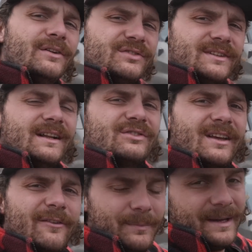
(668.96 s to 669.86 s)
still hasn't
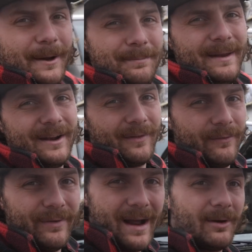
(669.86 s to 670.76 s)
given me an update on the
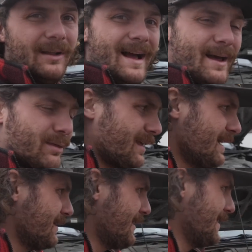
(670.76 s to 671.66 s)
fiberglass,
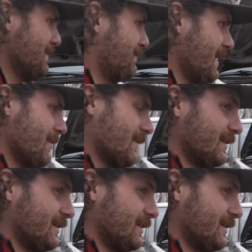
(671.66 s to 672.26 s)
but when I